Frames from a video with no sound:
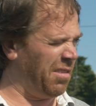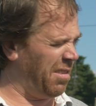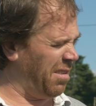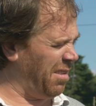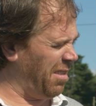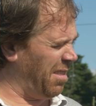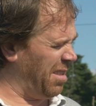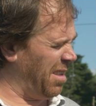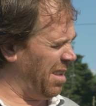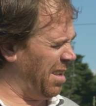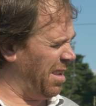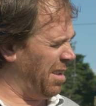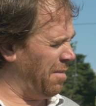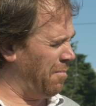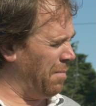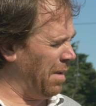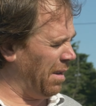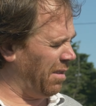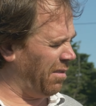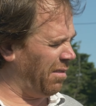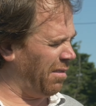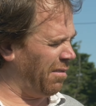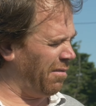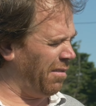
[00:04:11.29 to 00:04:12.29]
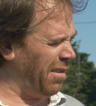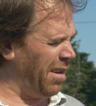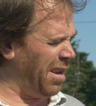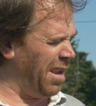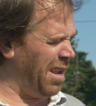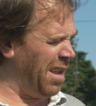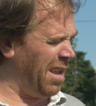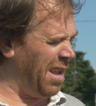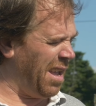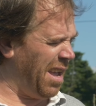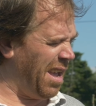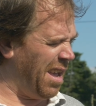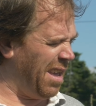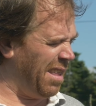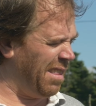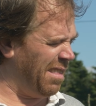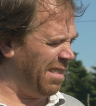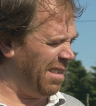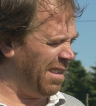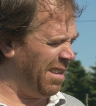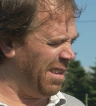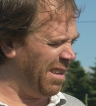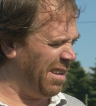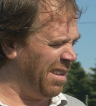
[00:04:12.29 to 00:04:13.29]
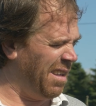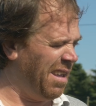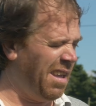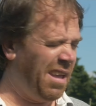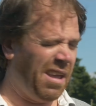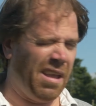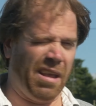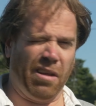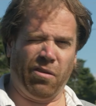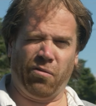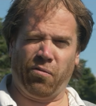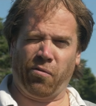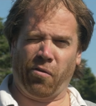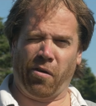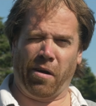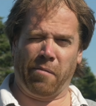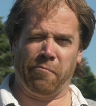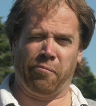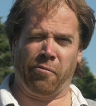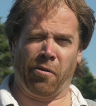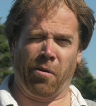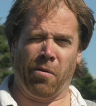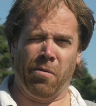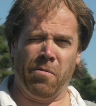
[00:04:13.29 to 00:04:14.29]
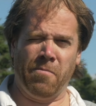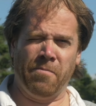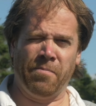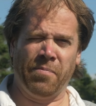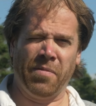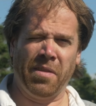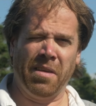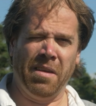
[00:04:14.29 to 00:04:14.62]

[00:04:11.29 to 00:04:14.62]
the Mix 3 and the H4N Pro,